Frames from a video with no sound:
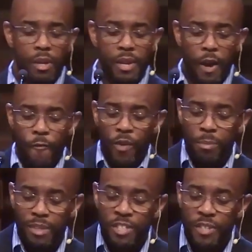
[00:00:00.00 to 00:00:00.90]
Now,
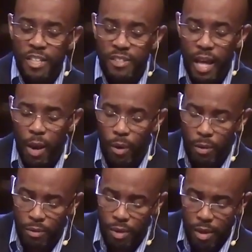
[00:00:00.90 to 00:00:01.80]
from the sixth
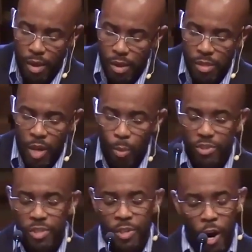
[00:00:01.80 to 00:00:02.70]
hour, there
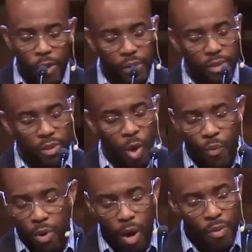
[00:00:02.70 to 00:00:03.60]
was darkness
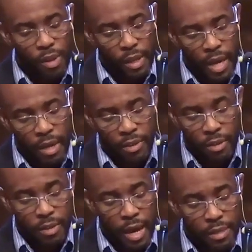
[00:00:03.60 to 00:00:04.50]
over all the land until
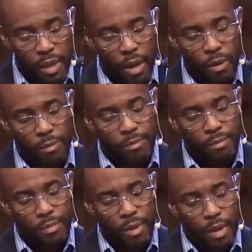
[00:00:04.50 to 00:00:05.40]
the ninth hour.
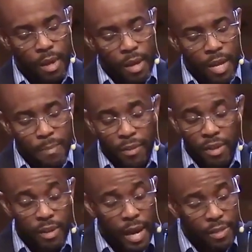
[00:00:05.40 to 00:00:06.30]
And about
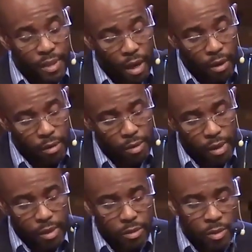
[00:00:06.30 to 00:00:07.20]
the ninth hour,
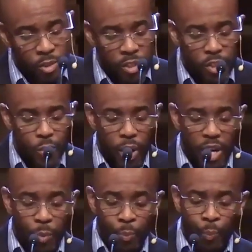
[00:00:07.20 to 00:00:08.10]
Jesus
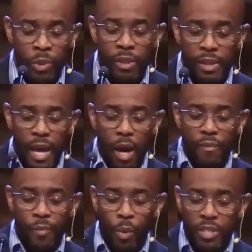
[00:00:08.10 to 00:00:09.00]
cried out with a
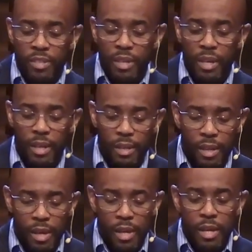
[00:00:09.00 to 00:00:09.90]
loud voice, saying,
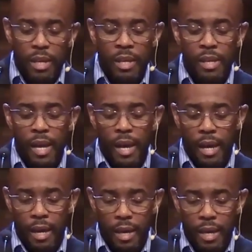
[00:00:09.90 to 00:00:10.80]

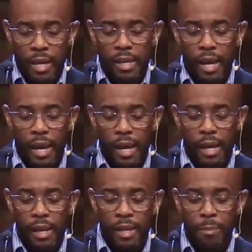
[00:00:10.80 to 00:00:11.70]
Eli,
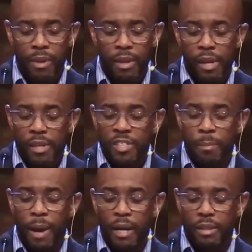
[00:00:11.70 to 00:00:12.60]
Eli, lema
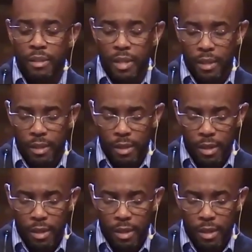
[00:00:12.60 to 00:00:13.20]
sabachthani.